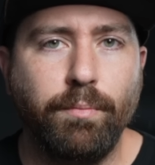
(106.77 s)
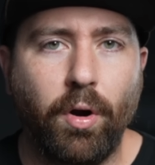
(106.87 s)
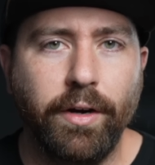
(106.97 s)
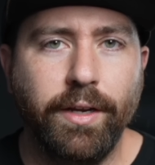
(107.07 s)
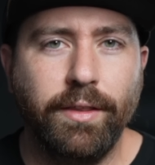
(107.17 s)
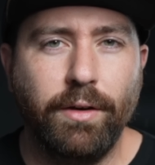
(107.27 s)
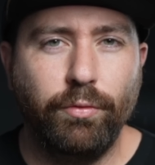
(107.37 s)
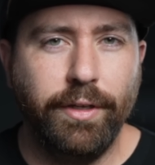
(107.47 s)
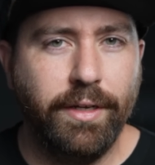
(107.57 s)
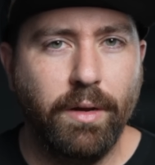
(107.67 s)
market that
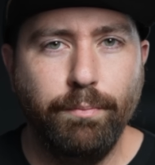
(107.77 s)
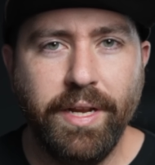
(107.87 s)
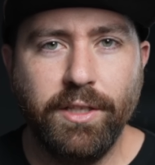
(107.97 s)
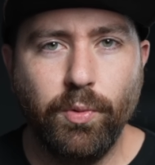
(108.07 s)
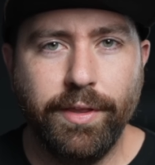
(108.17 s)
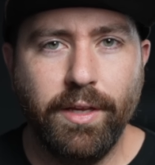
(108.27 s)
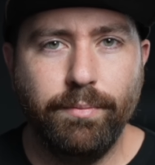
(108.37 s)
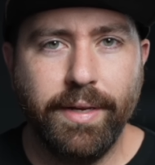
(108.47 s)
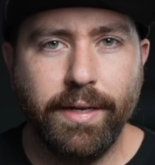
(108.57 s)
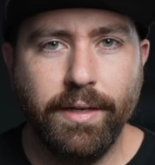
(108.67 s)
really competes with it
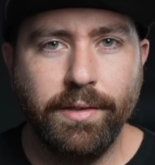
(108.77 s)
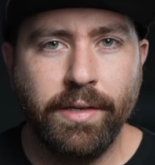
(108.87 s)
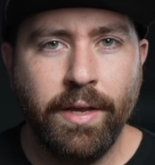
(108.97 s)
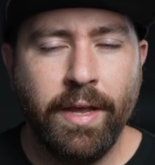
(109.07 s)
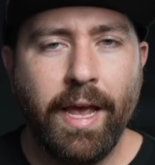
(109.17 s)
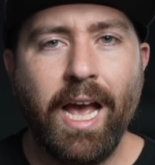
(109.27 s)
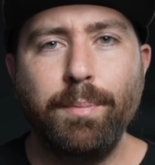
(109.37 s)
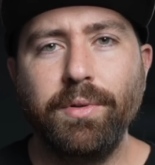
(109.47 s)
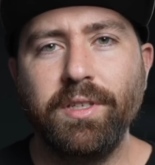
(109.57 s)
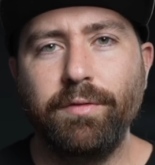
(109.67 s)
because
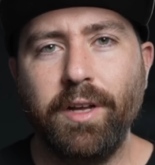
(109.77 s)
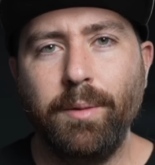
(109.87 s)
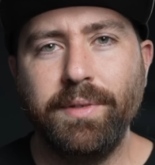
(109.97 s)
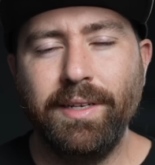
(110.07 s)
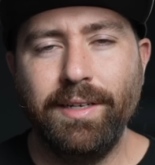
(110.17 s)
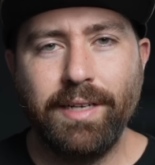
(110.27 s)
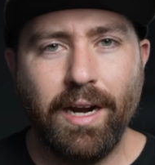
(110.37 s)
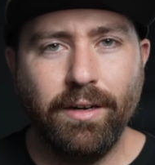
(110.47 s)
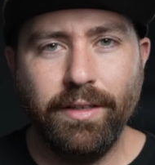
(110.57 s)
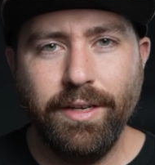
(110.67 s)
Apple's developed an
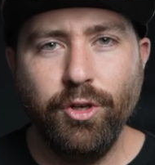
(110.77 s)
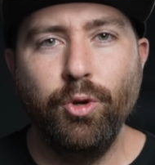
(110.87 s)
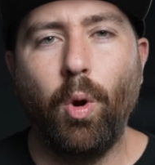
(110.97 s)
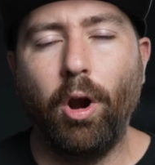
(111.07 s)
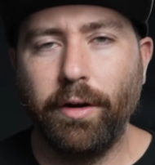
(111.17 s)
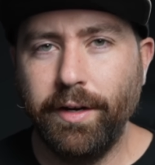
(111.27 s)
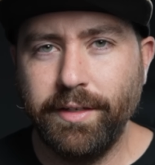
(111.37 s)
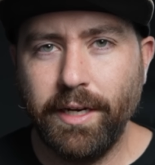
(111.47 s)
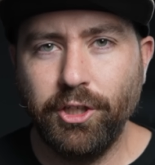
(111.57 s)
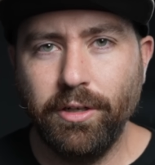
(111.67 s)
entirely new
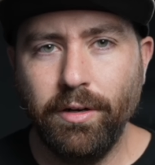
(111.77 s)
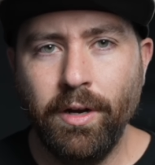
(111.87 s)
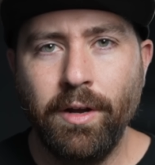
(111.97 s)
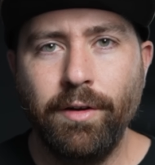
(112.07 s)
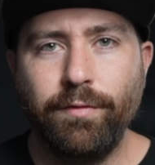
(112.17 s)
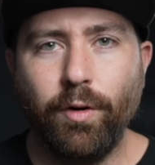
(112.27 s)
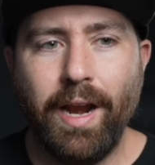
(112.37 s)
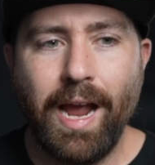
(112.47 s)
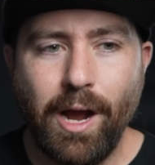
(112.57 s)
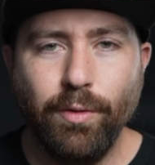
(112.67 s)
architecture for
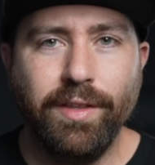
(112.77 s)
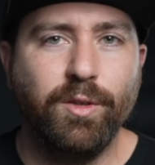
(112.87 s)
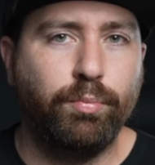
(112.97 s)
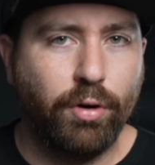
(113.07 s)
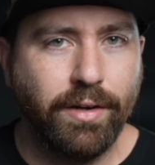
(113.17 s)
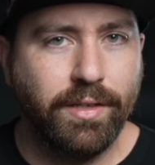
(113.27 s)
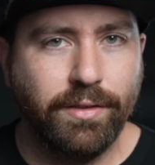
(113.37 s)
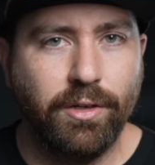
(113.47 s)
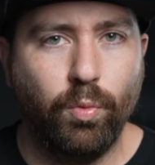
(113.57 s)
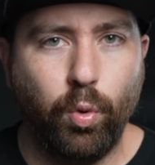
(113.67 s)
how this
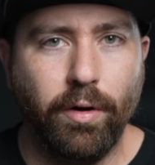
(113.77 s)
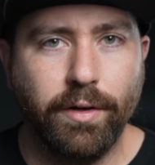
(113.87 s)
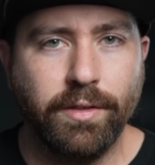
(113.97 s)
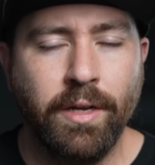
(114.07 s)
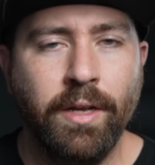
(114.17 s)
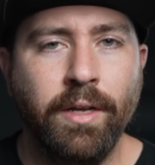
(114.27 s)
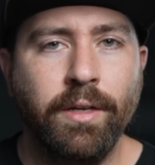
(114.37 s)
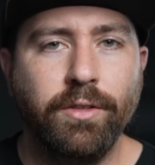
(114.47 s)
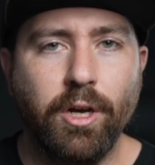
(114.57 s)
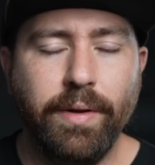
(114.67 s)
processor works.
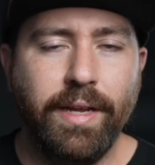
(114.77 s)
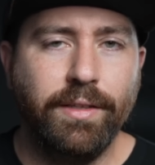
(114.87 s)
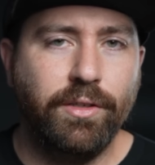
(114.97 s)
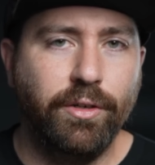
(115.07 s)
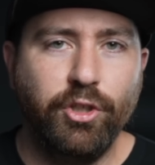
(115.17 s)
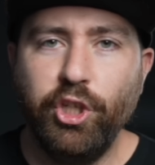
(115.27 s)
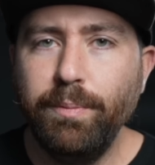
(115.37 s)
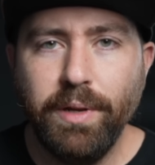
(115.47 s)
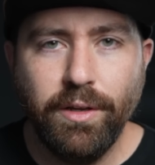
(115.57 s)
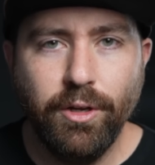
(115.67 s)
So it's your
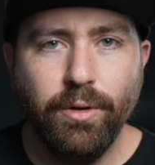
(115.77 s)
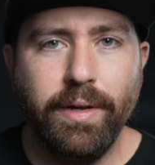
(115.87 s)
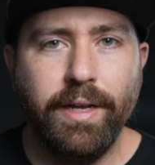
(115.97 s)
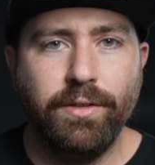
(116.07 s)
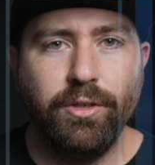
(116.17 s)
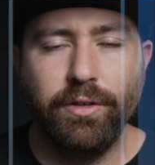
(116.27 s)
GPU, it's your